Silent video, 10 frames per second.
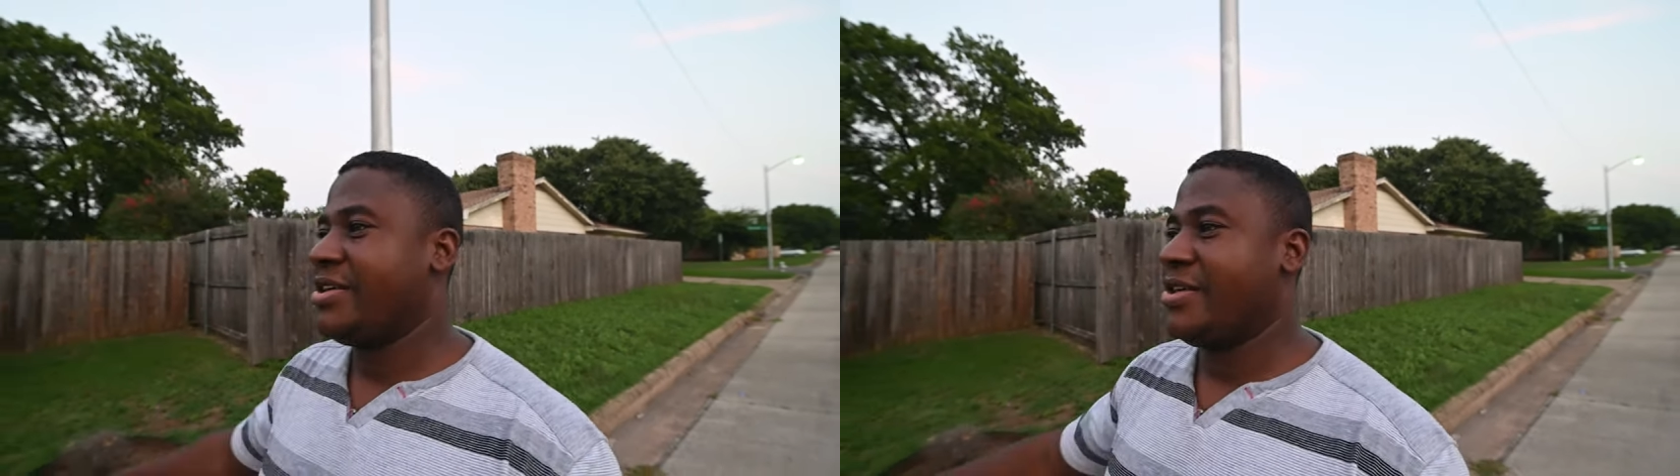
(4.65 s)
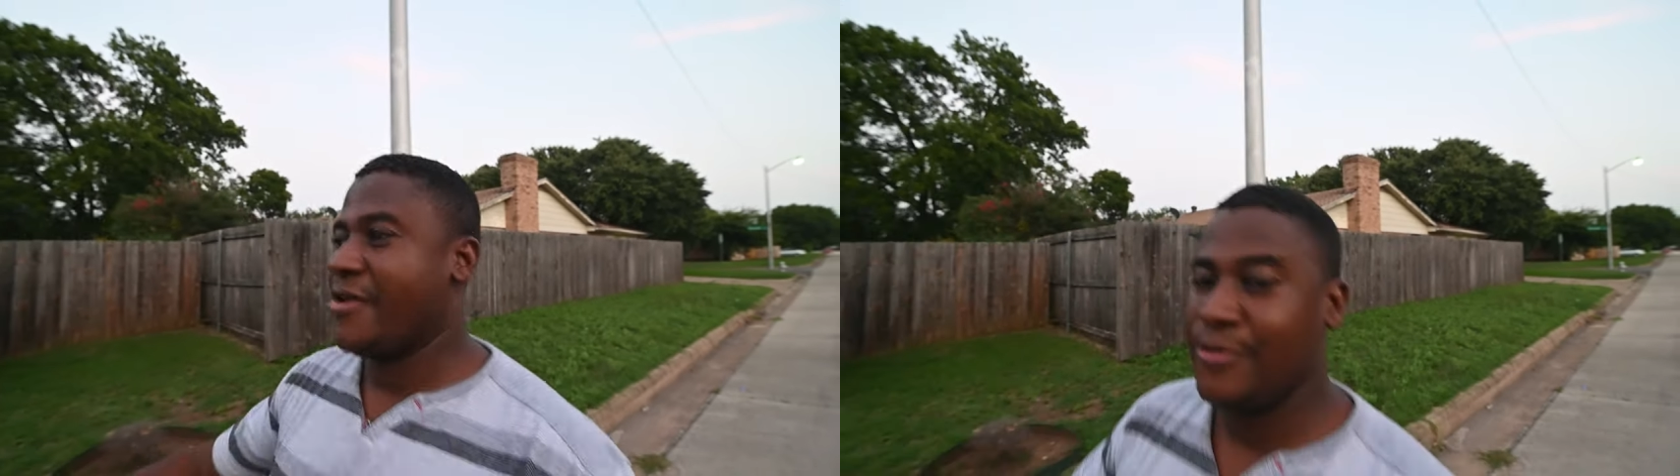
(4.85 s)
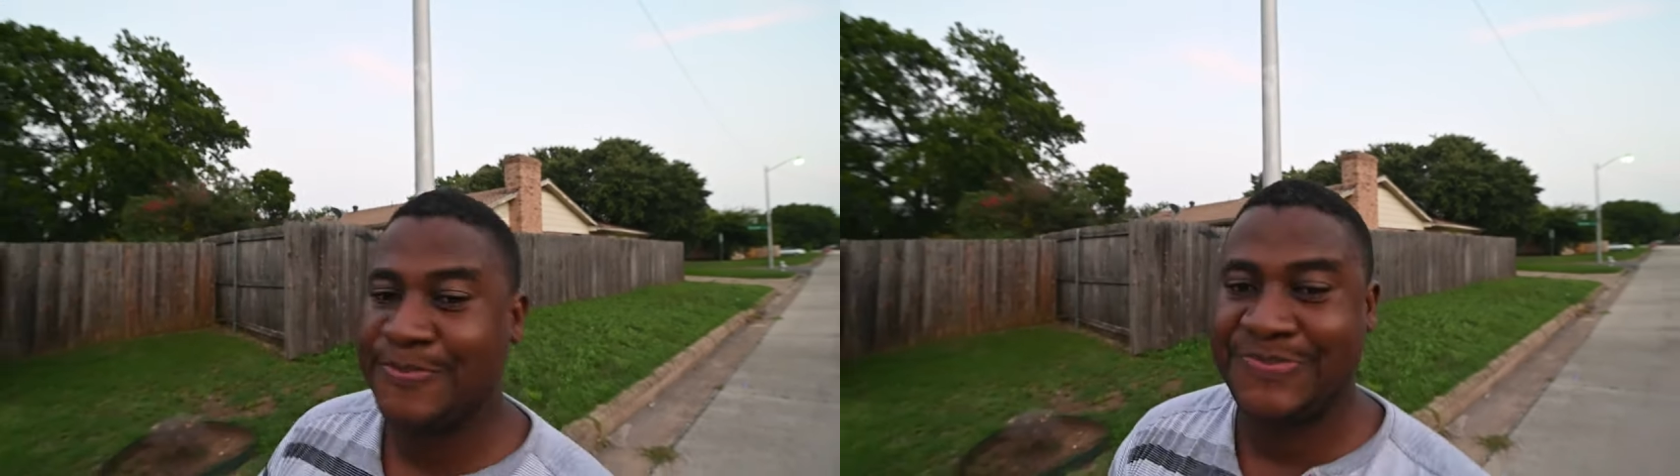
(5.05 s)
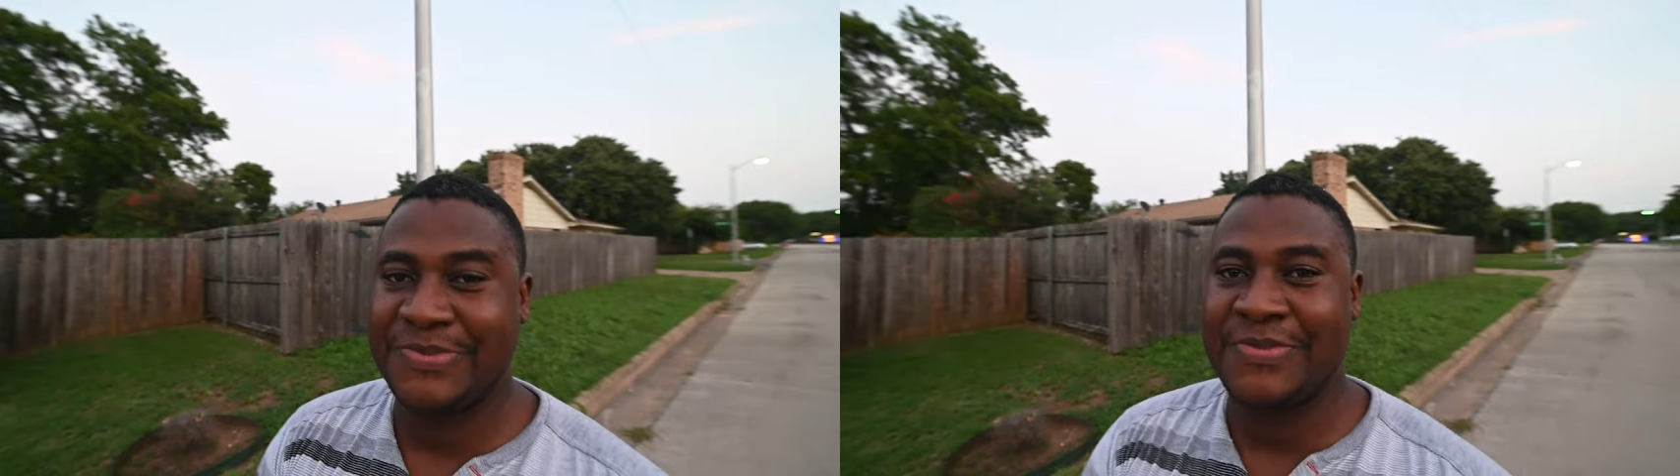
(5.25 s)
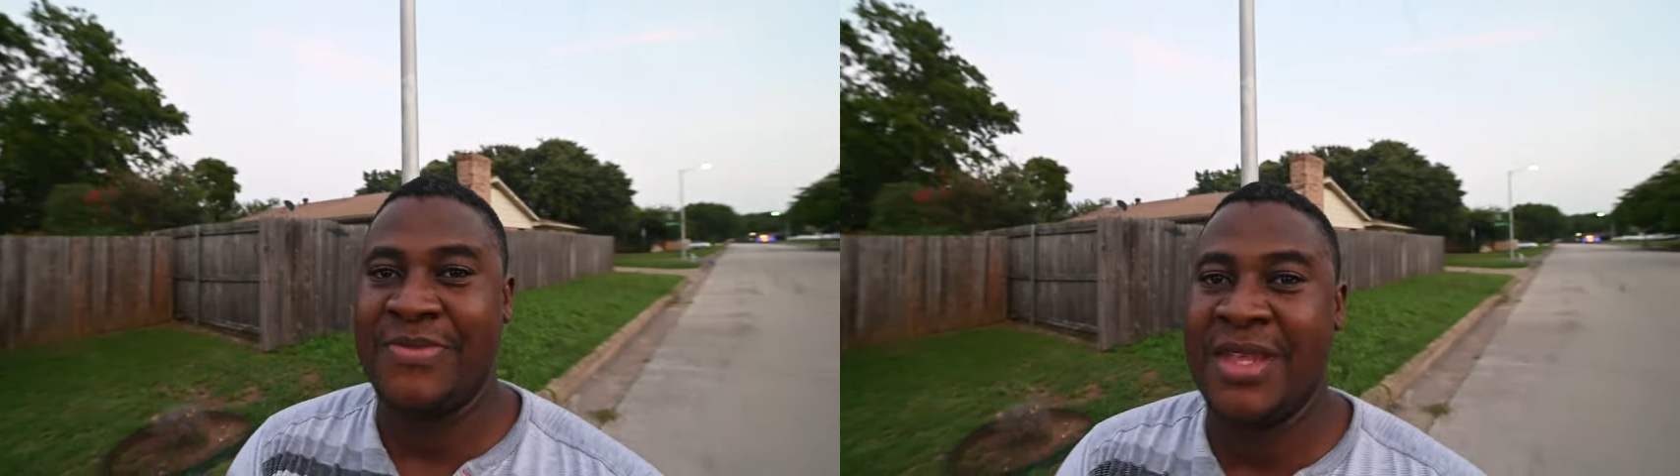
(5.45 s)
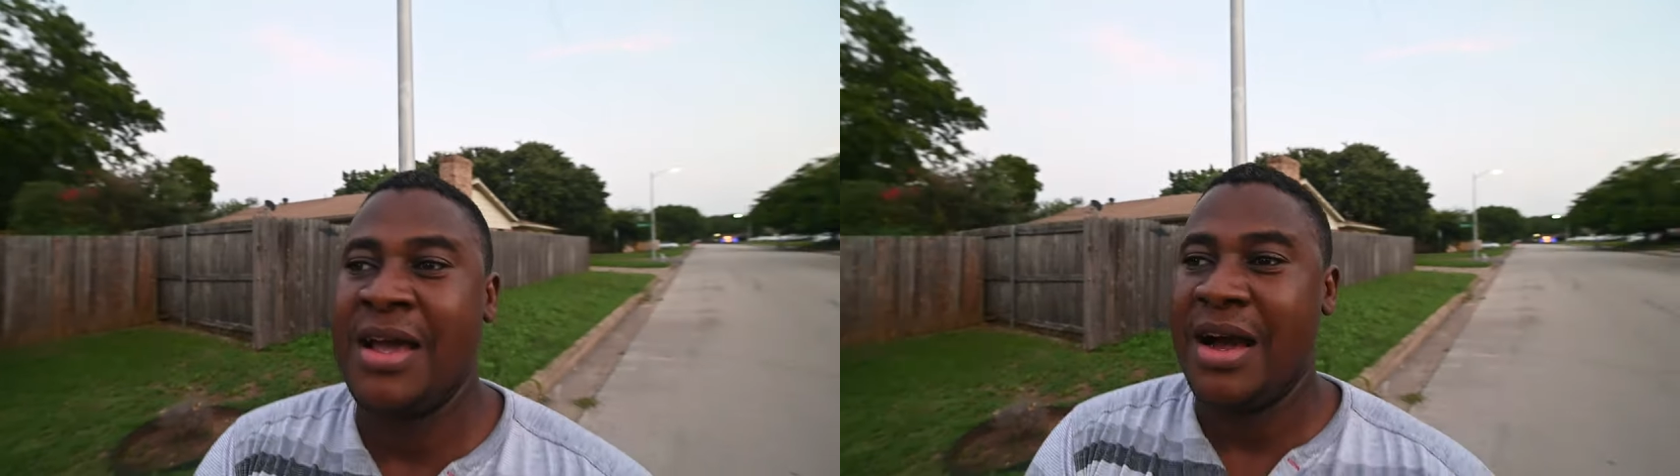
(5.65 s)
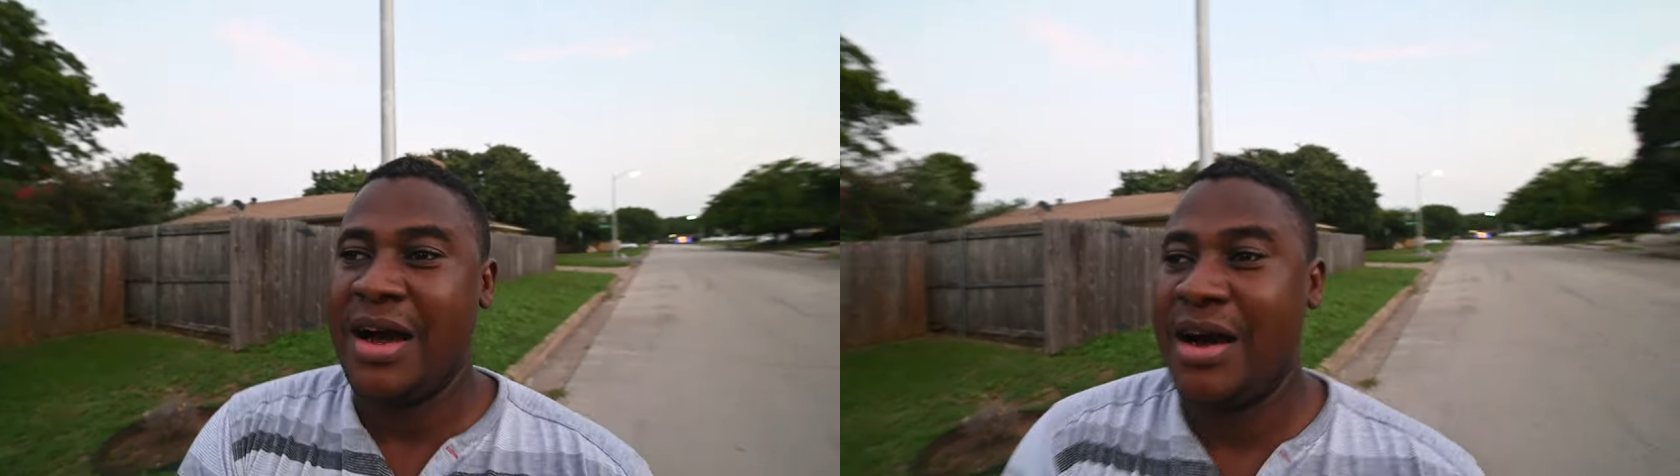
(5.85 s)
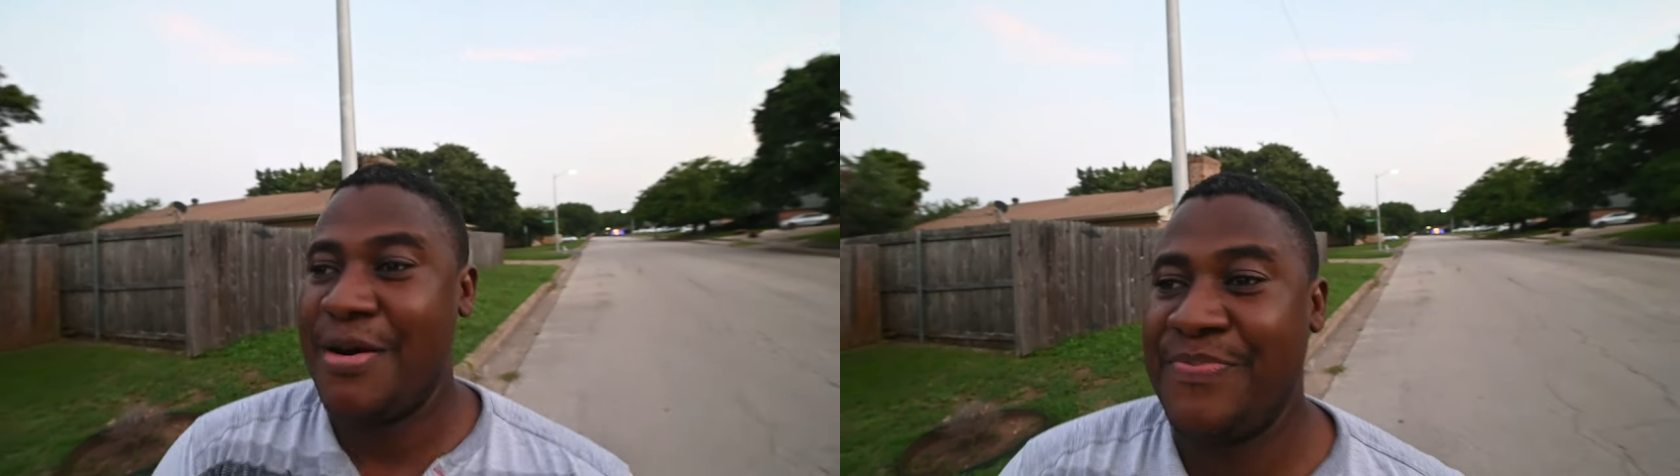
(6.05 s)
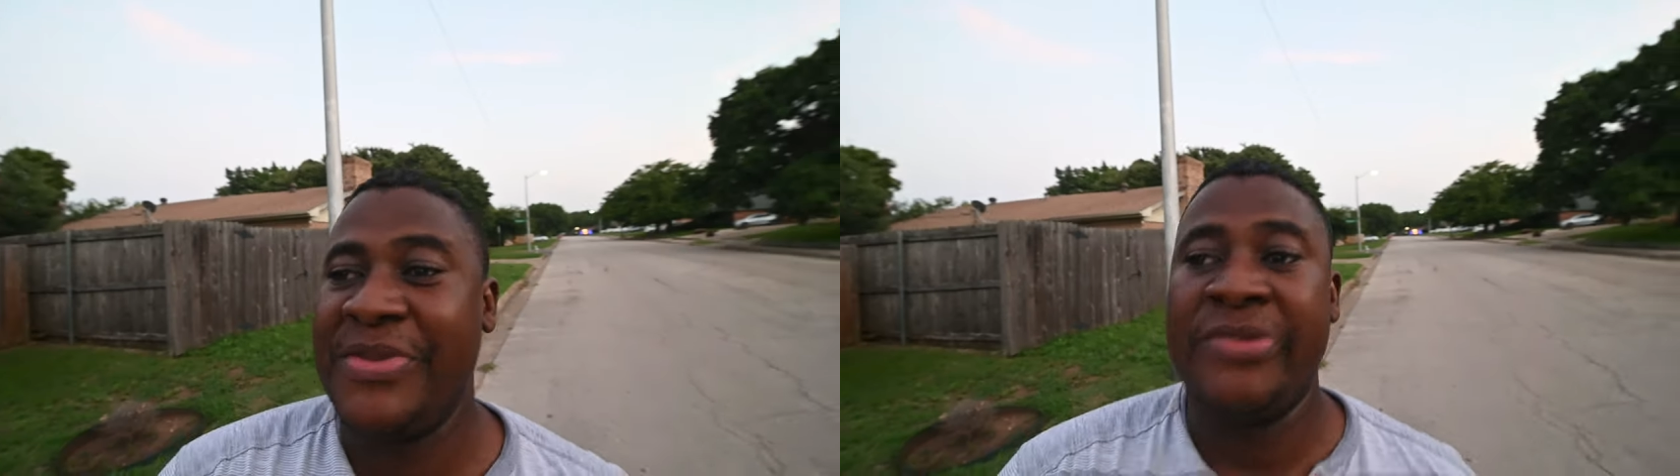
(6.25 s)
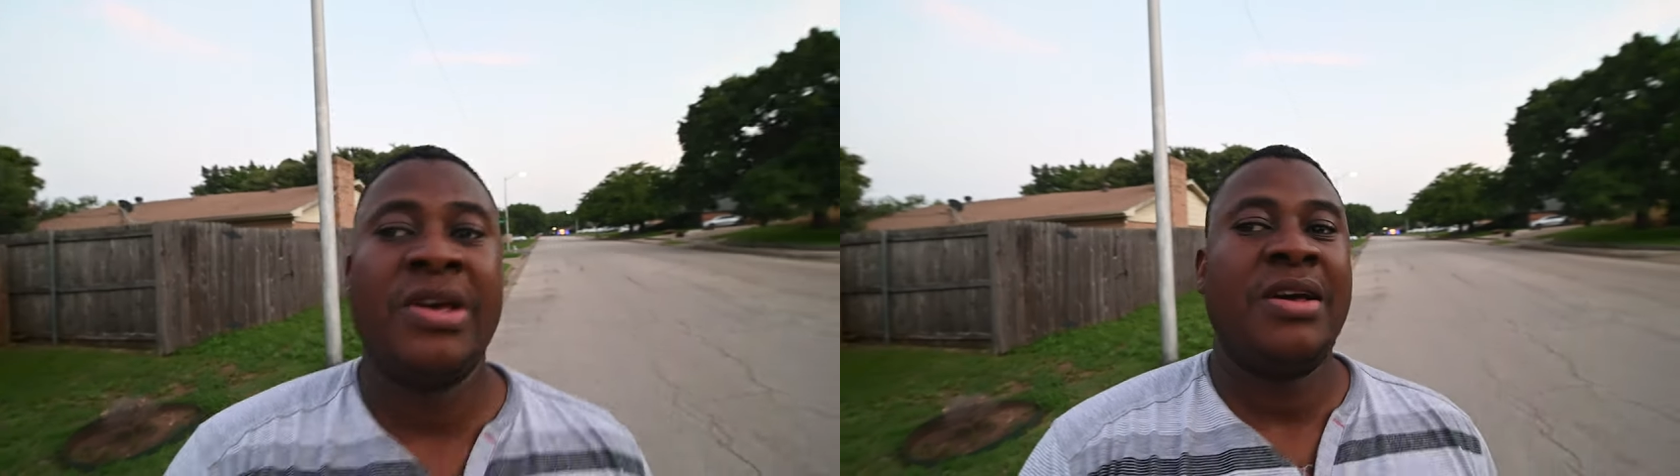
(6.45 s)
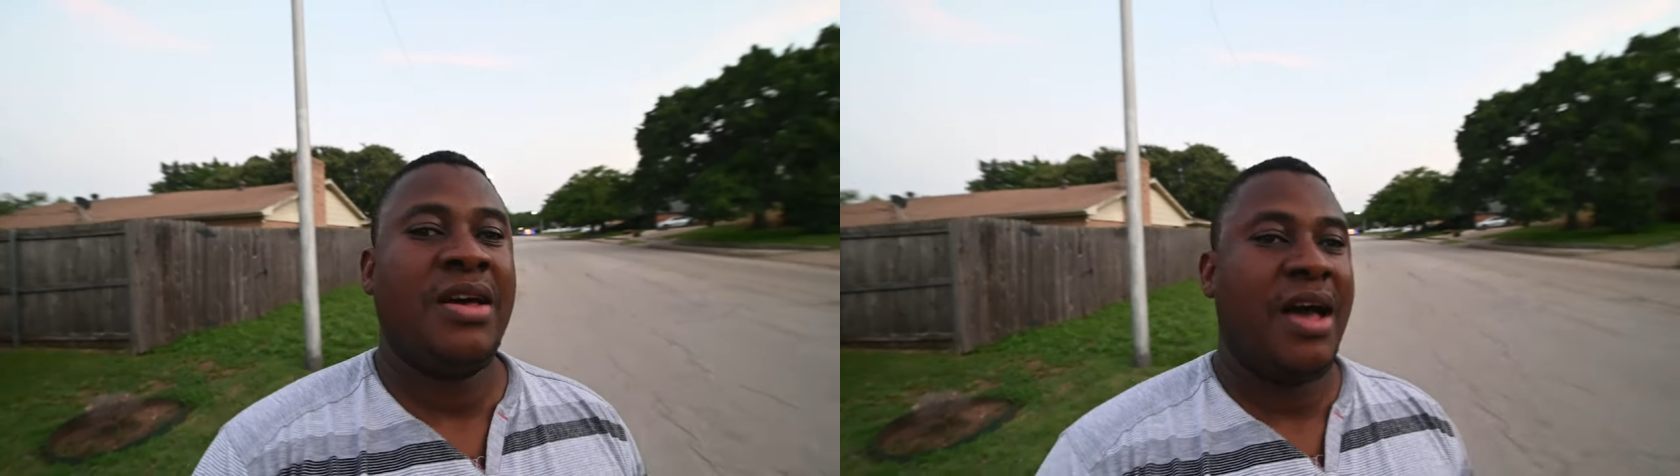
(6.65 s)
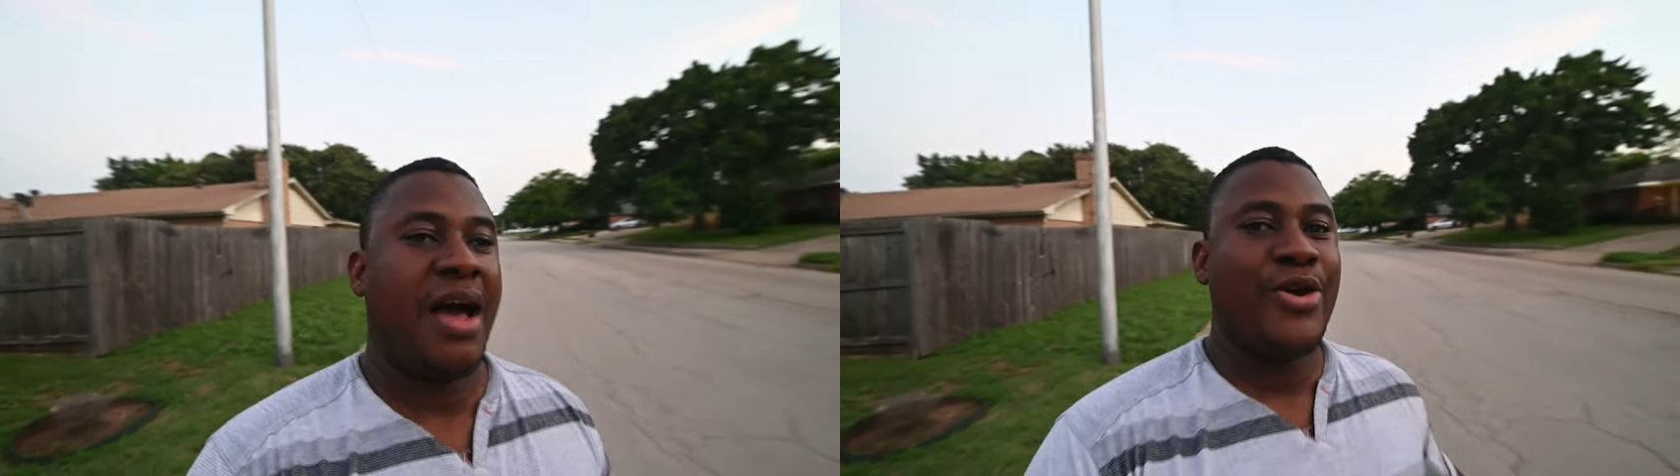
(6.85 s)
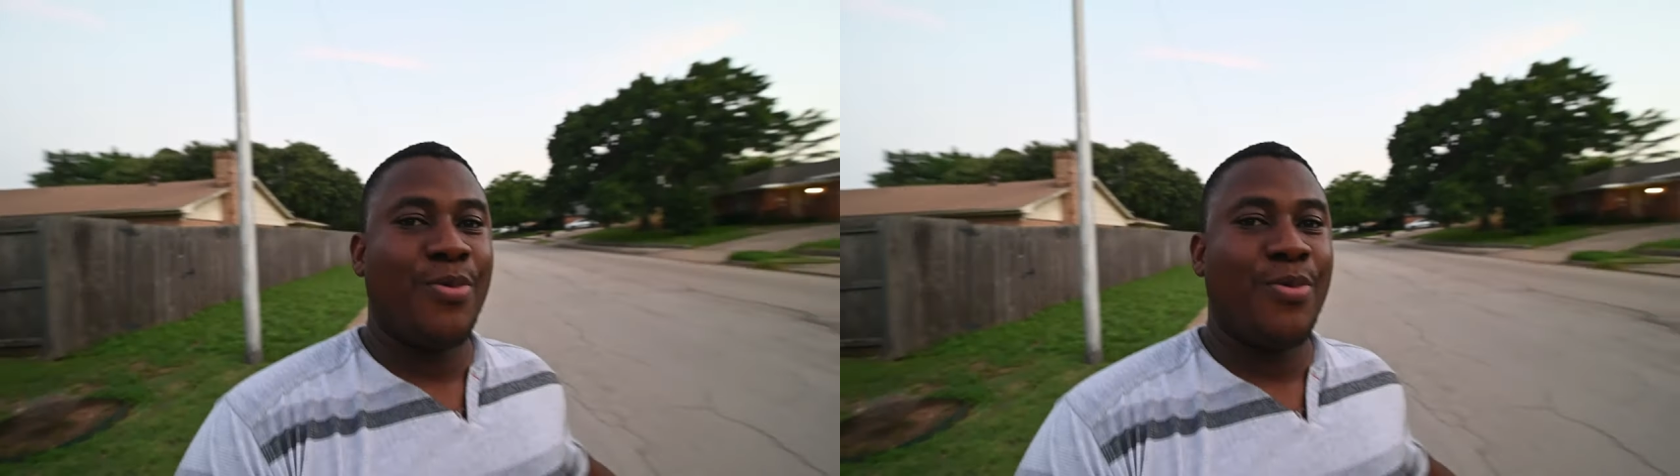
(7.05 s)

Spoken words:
You know, I